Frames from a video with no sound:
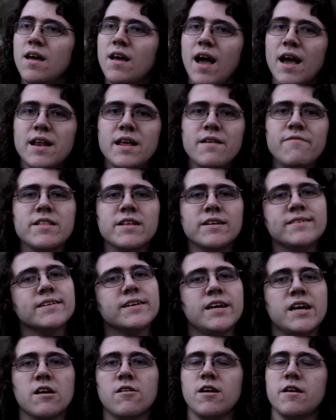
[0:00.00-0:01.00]
And even the
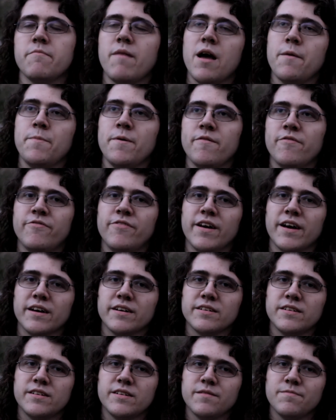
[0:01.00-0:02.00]
security might be
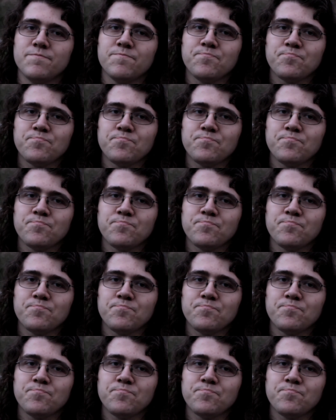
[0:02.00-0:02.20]
fixed.